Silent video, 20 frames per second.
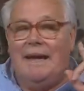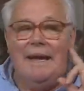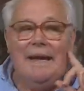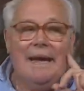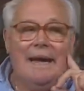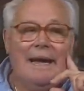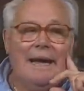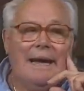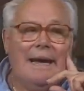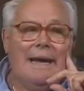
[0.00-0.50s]

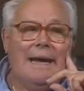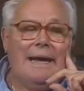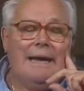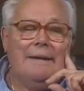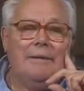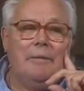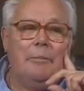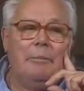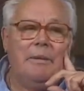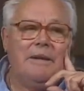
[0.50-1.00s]

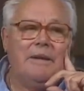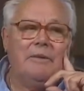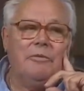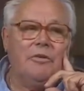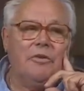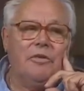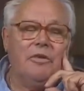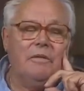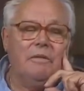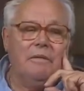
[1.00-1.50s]
And but it
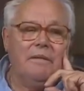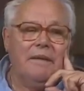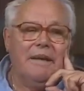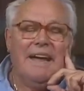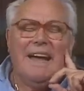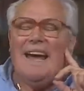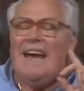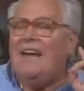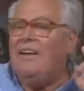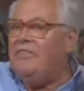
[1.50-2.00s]
was a
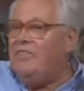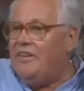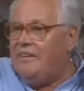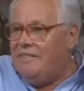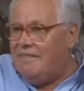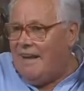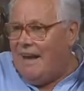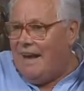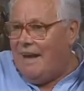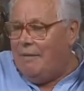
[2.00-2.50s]
crazy
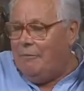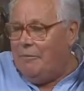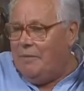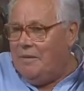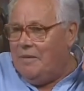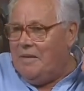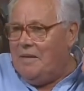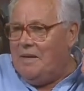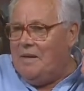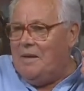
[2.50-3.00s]
time
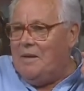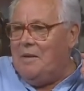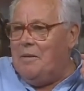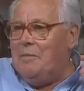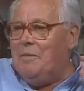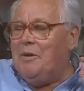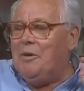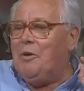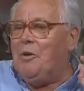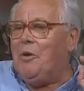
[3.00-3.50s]

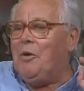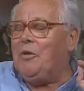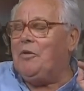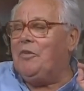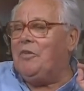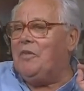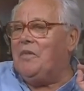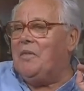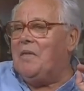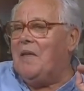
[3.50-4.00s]

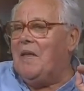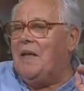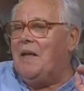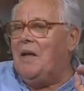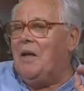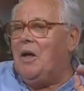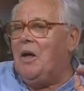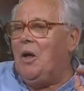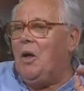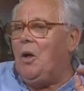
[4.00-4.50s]
because
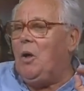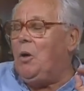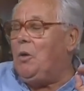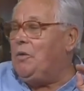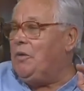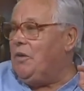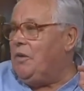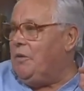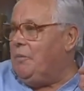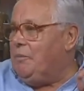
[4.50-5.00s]
all
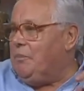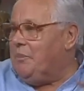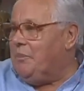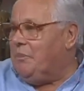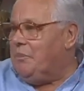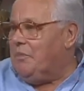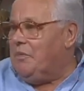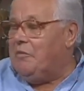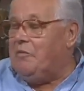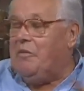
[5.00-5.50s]
the
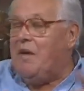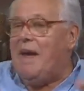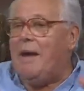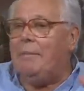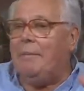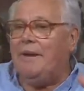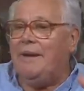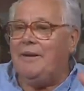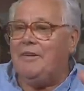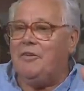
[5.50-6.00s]

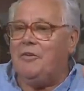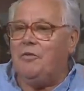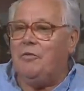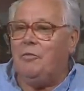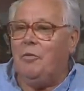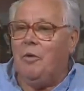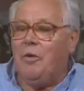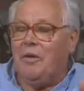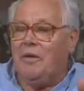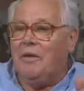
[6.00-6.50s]
fabrics
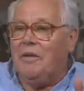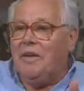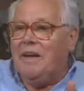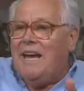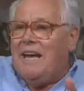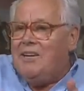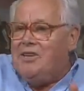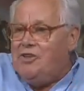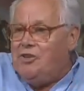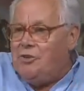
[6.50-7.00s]
were
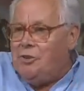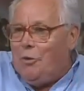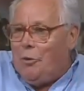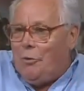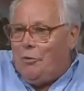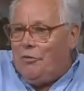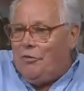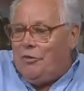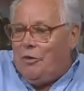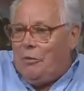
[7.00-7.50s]
rationed
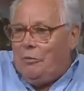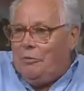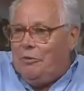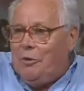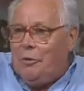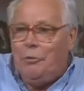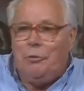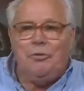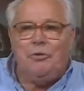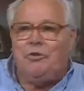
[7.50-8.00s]
also.
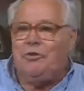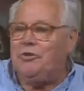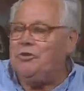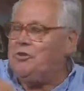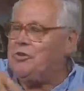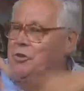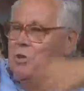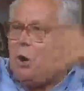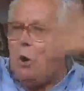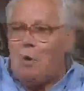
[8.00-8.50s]
You couldn't
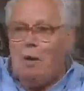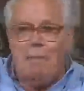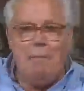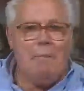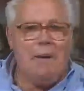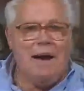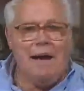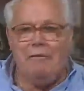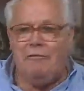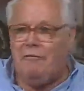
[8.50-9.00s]
just go and
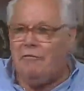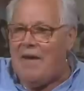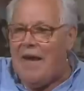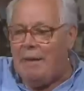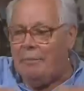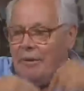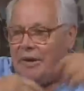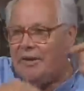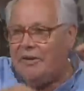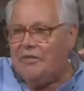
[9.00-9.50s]
buy
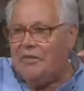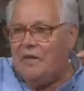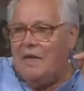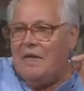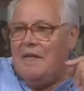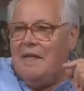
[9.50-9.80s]
fabrics,